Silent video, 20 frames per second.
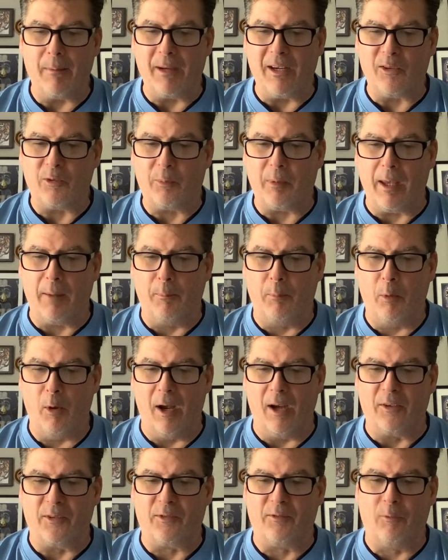ESPN
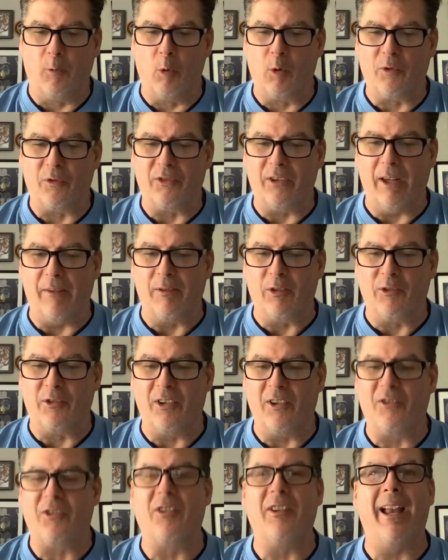Plus, 4-7
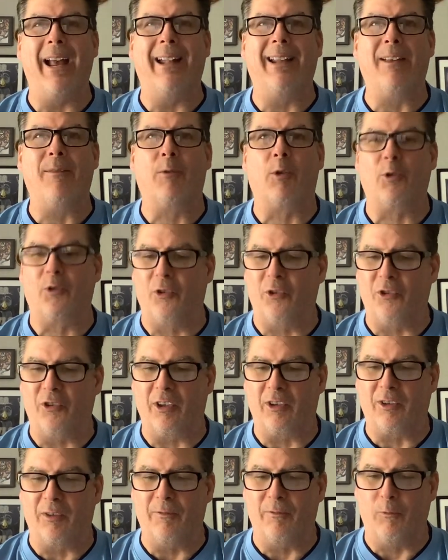Cincinnati versus
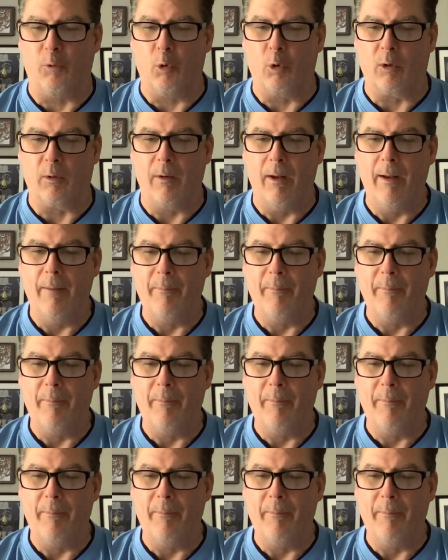6-4